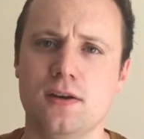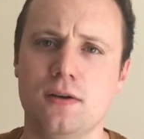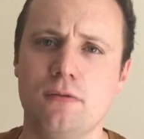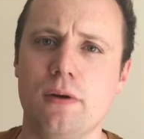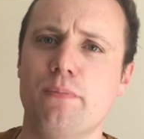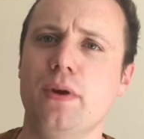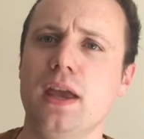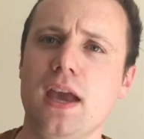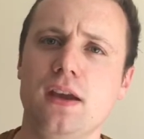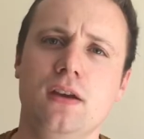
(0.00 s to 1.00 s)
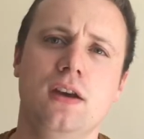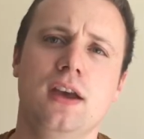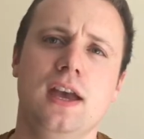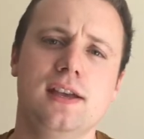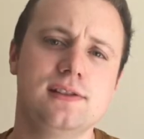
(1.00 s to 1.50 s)
We're bringing
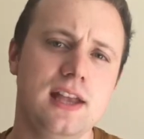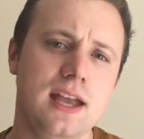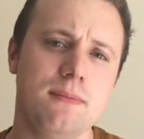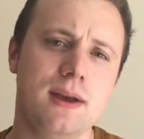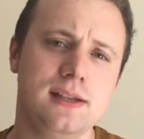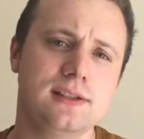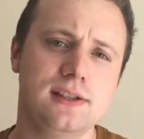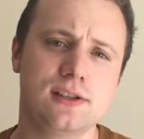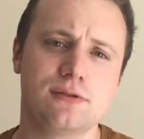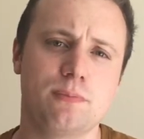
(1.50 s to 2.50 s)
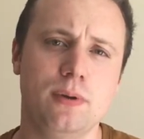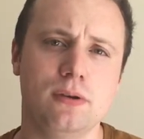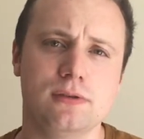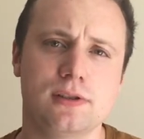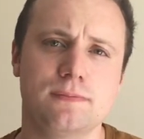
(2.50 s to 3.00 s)
his name into
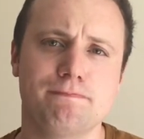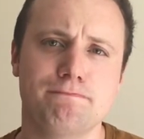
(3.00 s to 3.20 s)
disrepute.